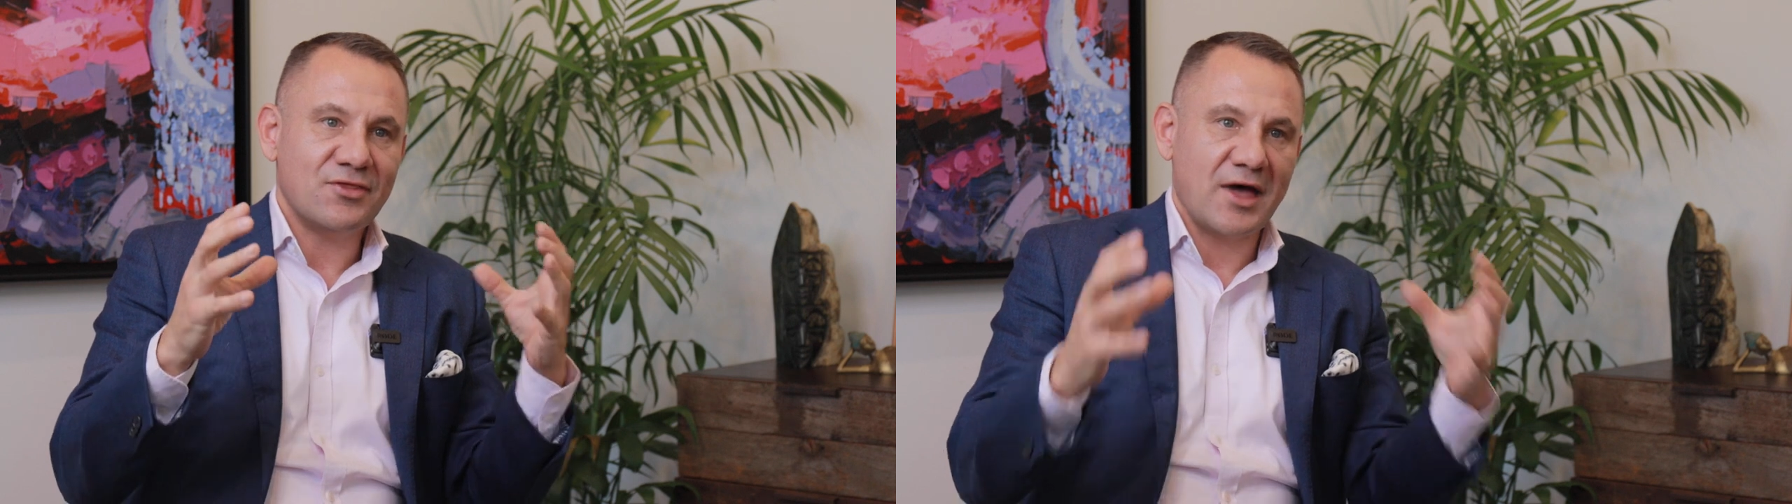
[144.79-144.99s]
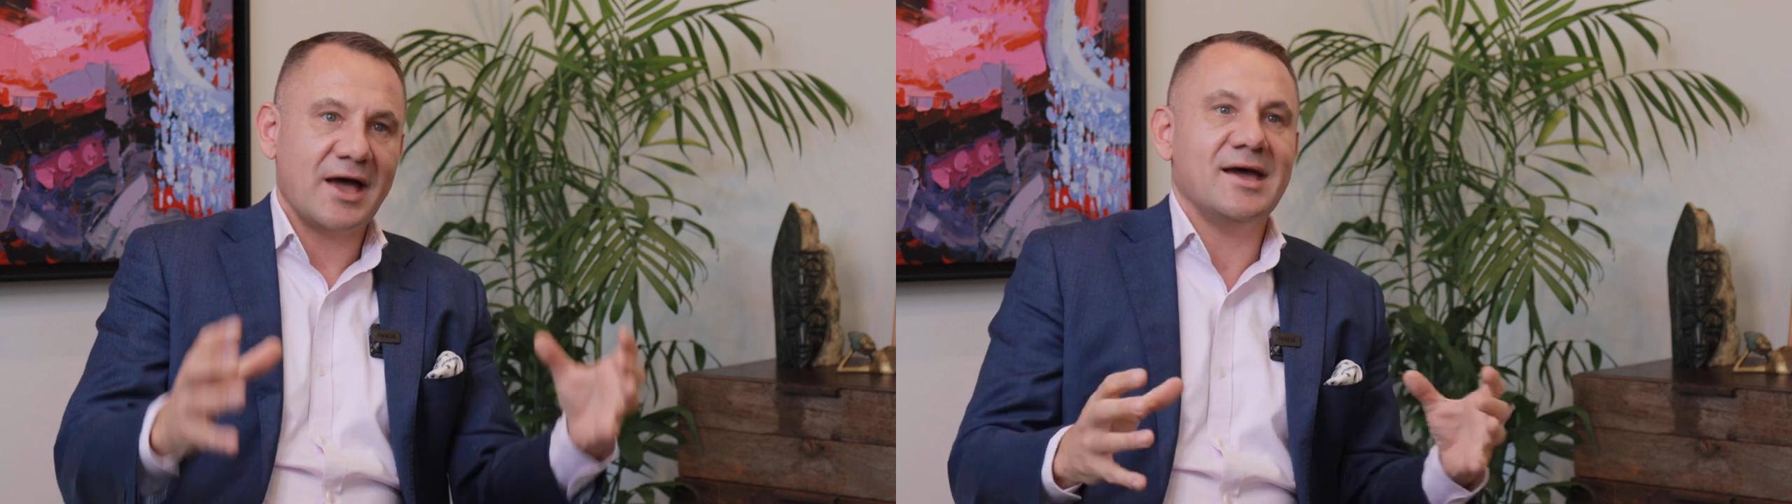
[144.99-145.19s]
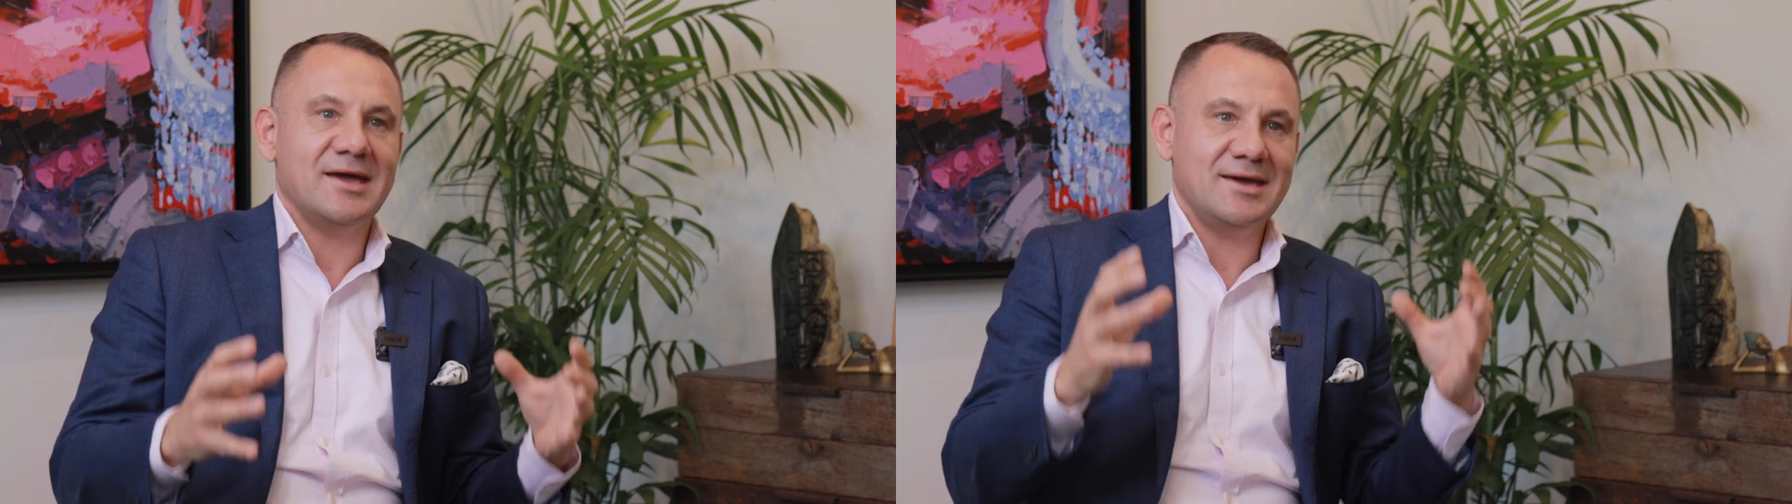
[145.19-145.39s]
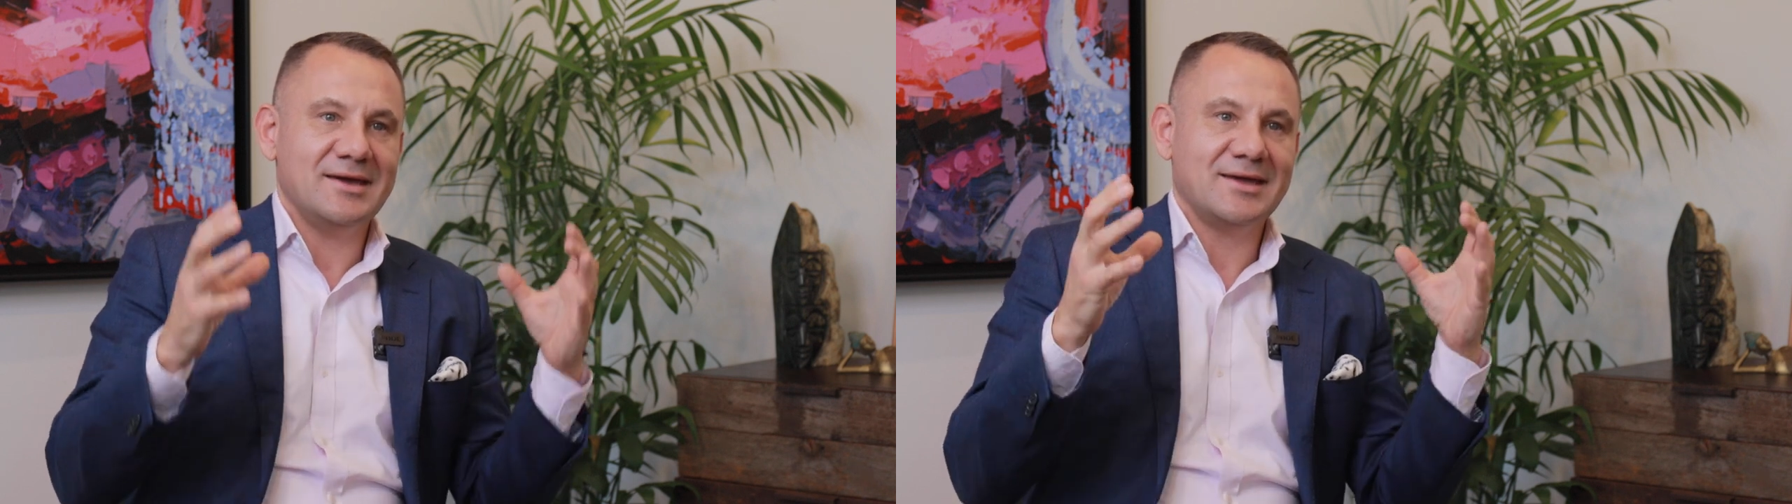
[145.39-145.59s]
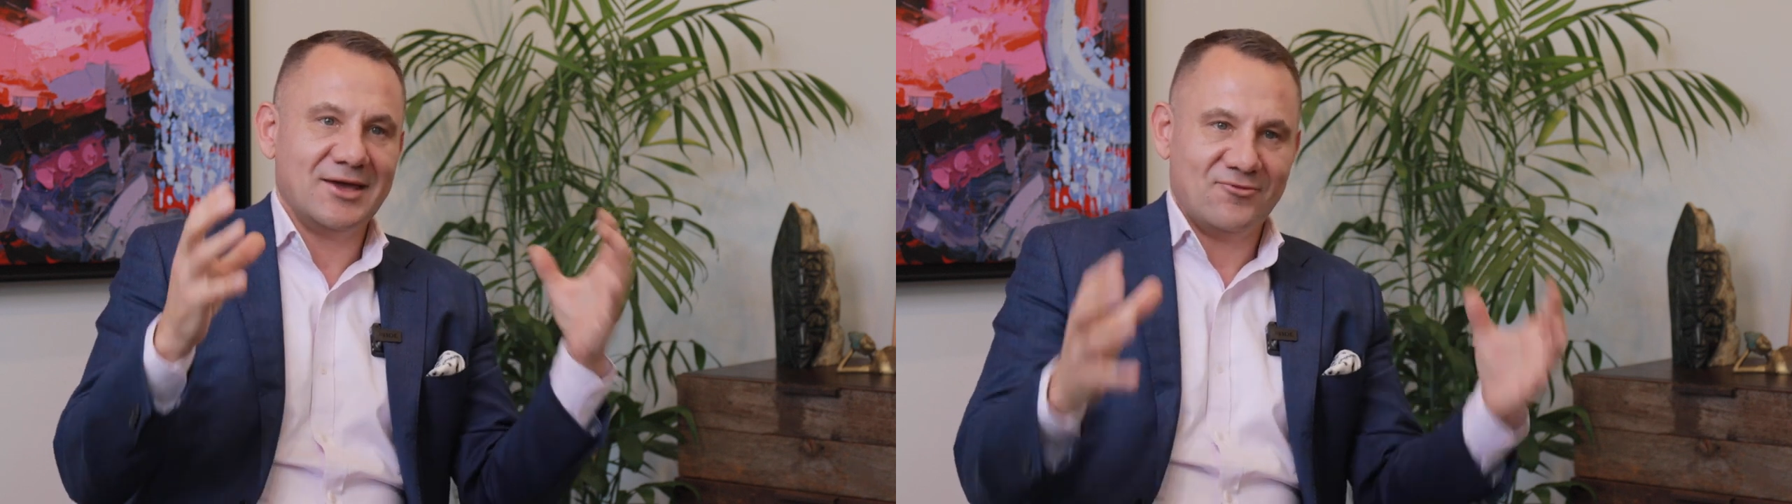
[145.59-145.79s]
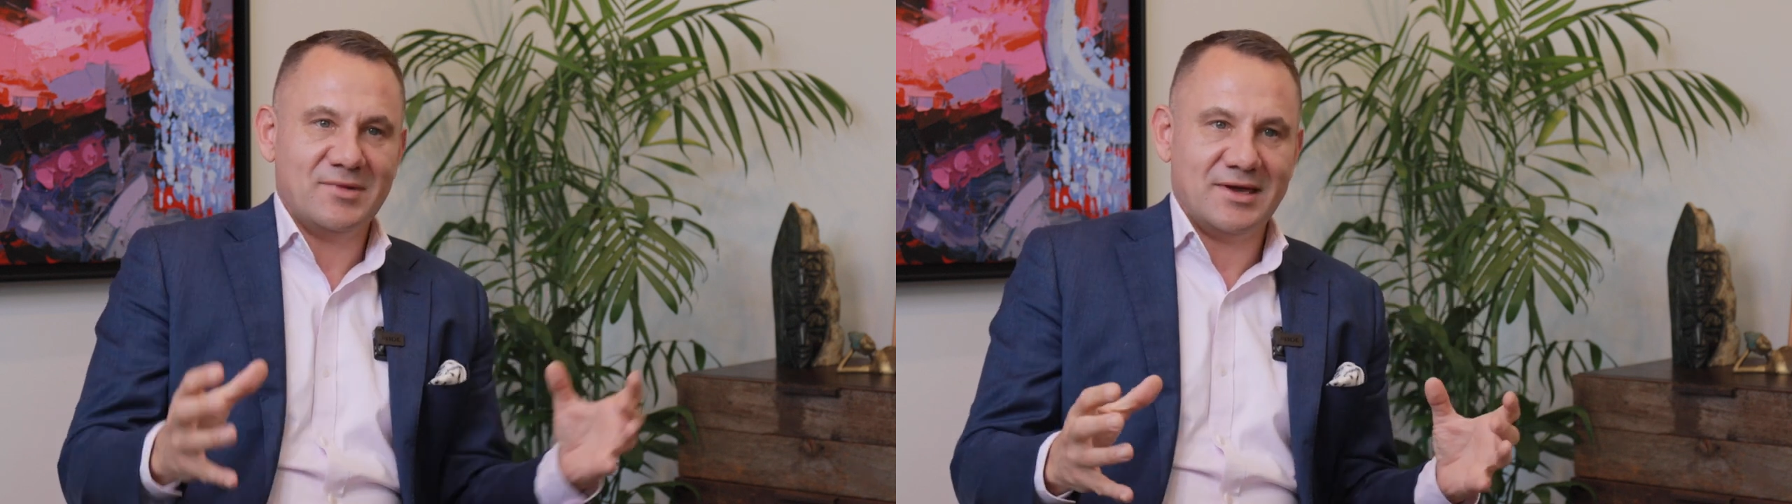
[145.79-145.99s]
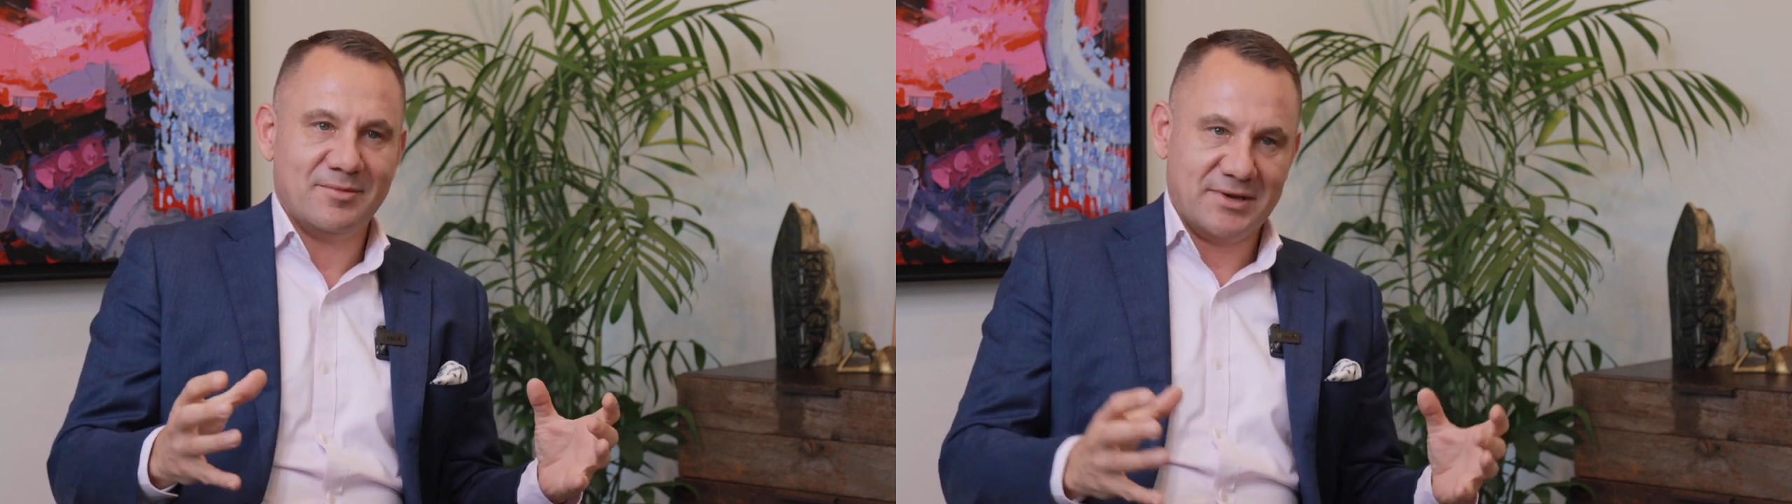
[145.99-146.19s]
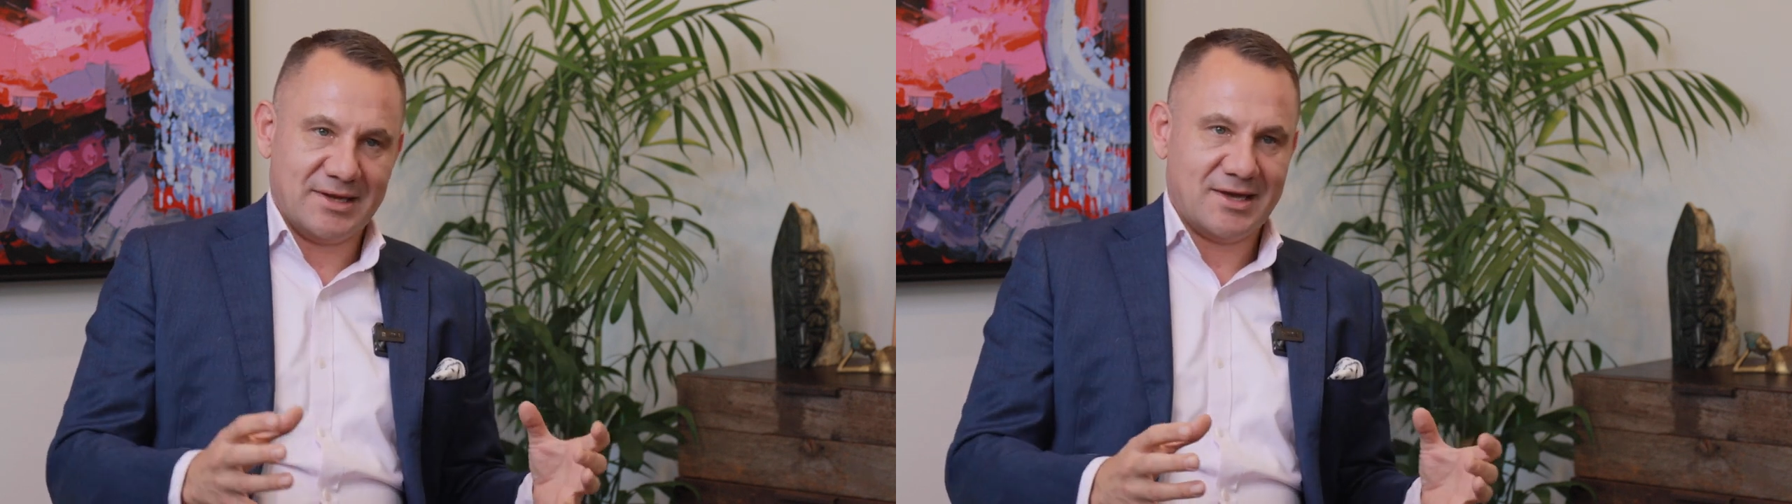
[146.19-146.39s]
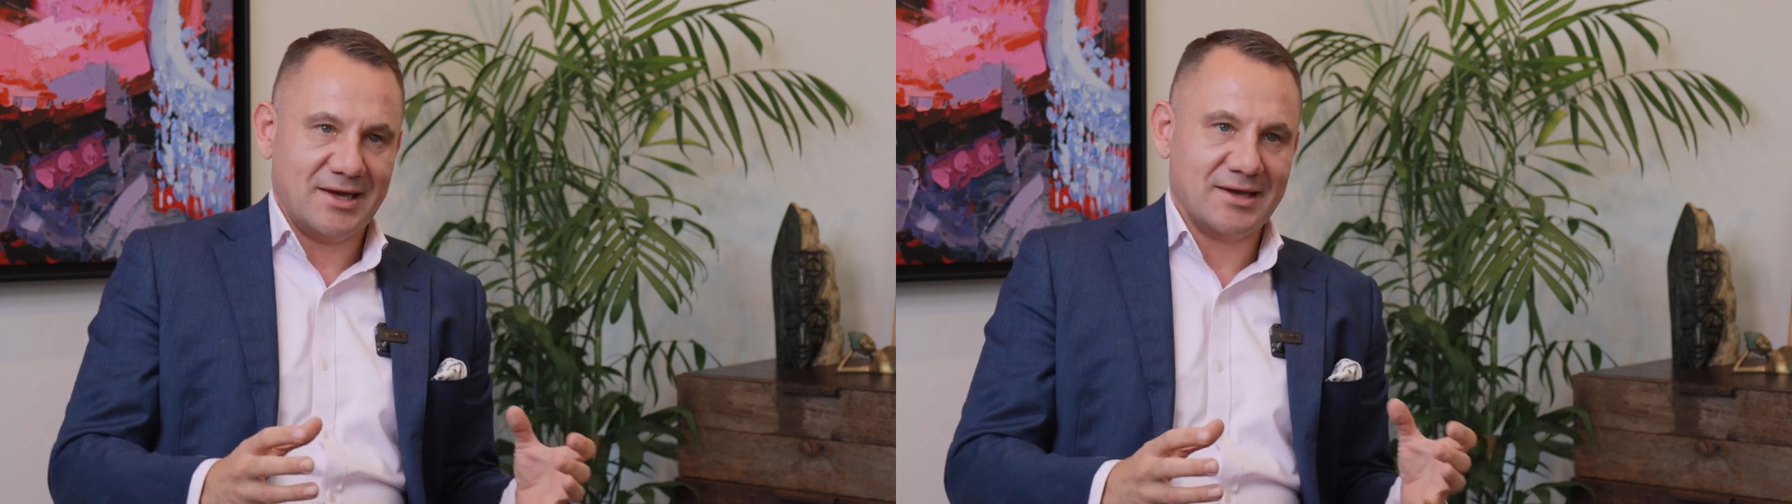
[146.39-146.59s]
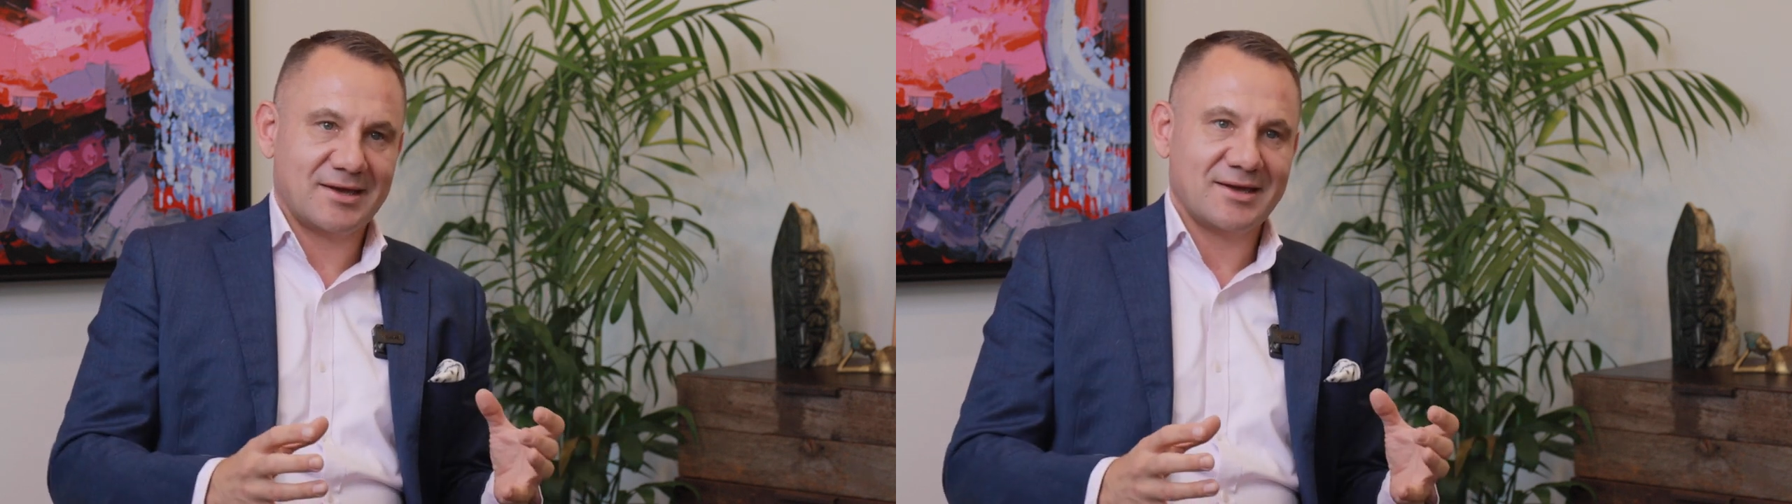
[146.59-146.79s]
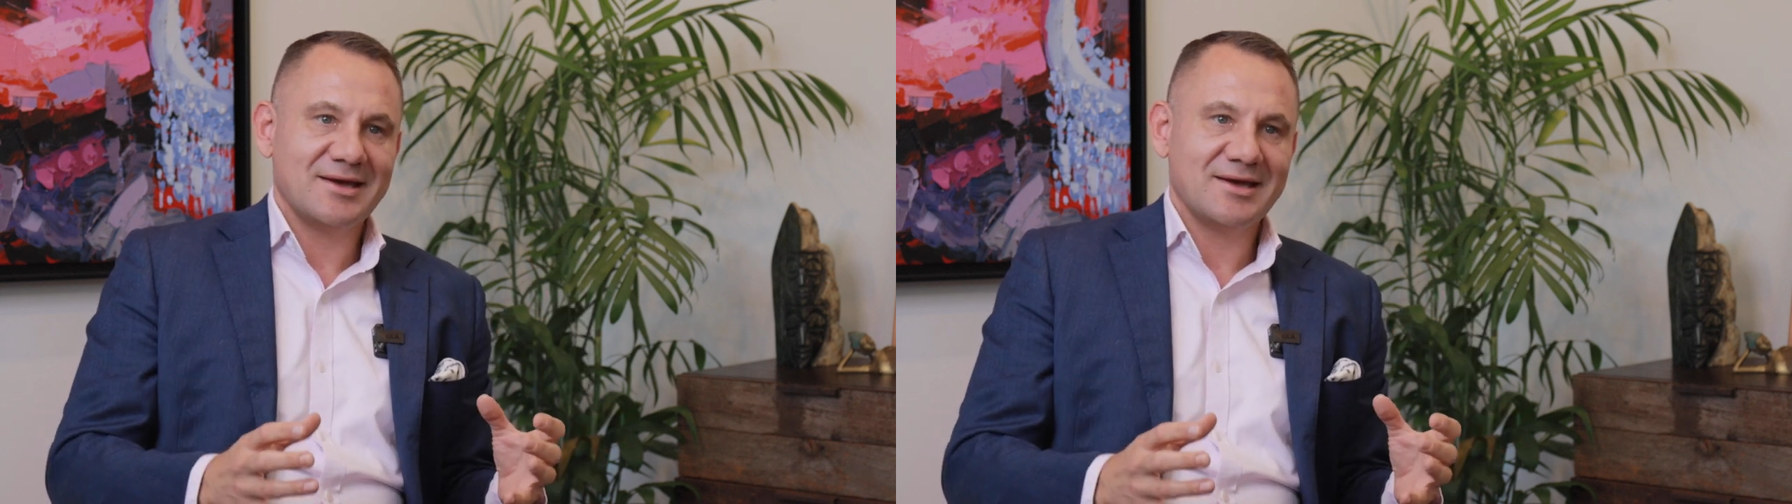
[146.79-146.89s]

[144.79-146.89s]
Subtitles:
they give me a big kick.